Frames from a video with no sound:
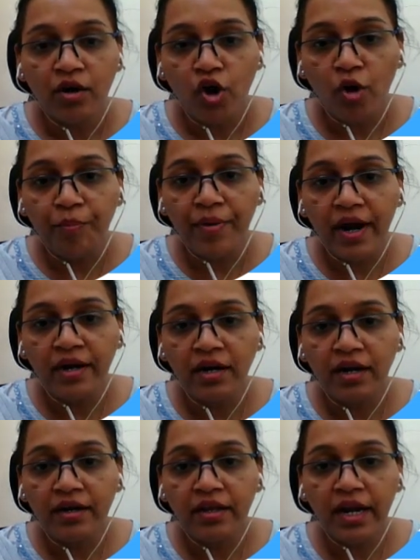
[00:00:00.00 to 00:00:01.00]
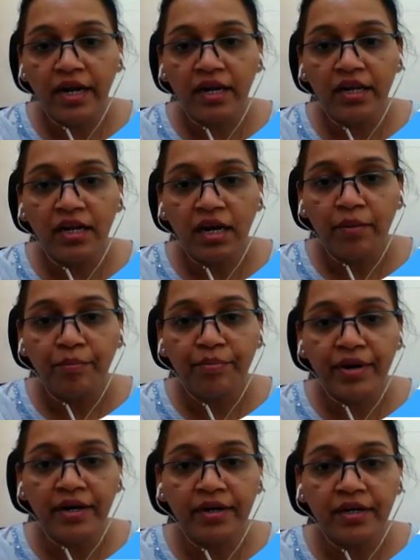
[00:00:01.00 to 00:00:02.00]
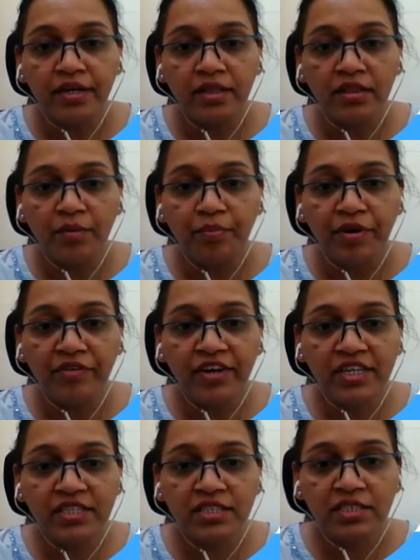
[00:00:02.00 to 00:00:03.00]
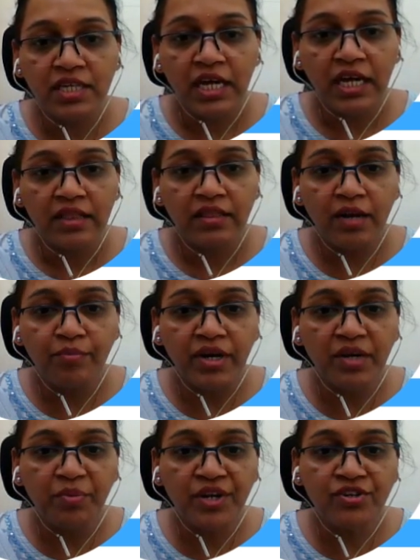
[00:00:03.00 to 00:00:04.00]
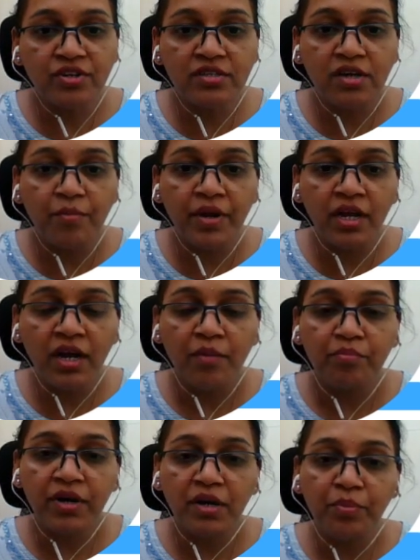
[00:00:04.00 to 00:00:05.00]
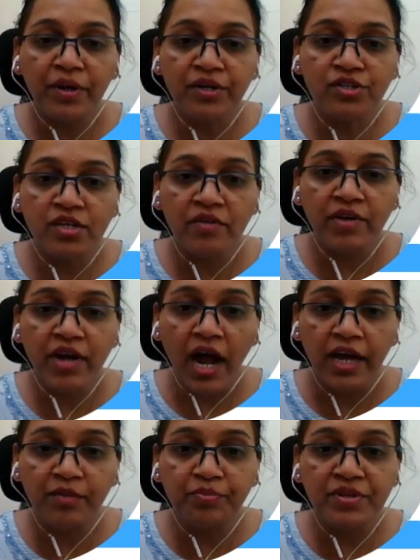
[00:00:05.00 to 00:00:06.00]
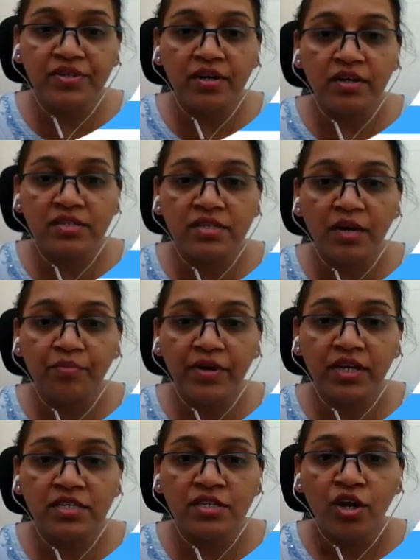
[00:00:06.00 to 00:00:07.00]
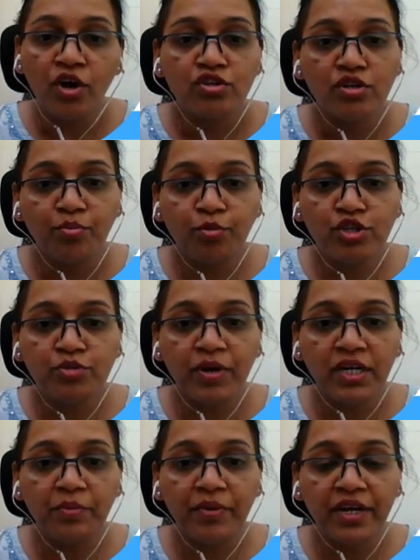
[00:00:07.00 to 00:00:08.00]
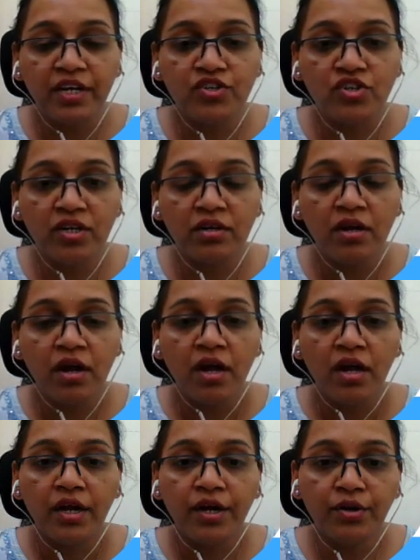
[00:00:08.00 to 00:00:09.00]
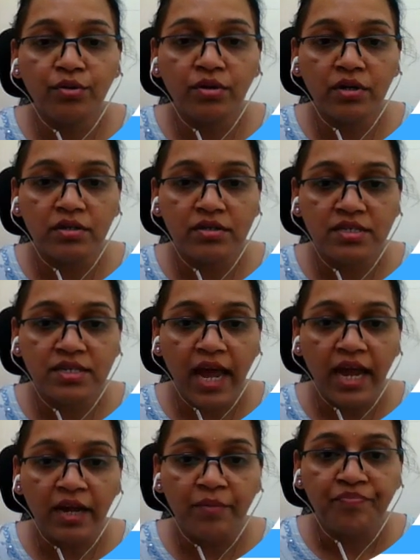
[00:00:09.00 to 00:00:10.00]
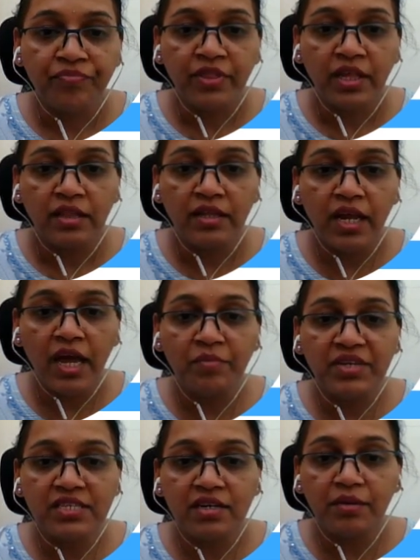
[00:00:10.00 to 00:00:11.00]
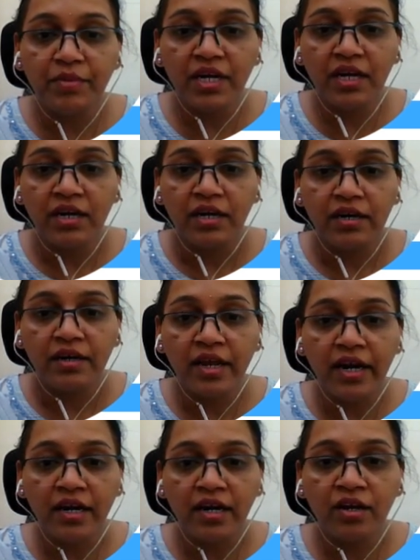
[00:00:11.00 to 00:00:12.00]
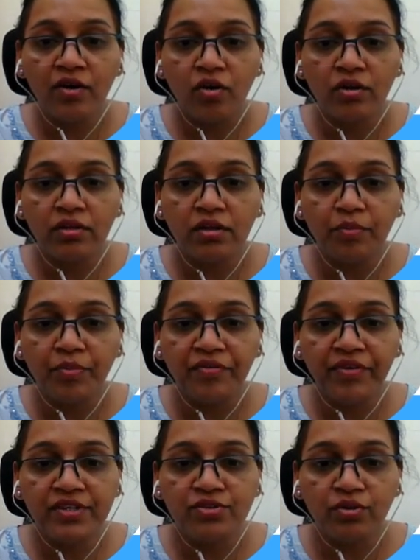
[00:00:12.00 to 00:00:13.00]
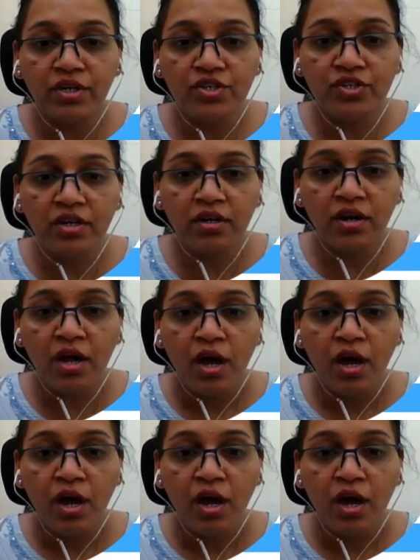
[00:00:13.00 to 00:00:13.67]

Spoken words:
operand, directly print it in the prefix. Then multiplication is coming. Multiplication is having higher precedence than plus, so push multiplication into the stack. Then m is coming directly on the prefix notation,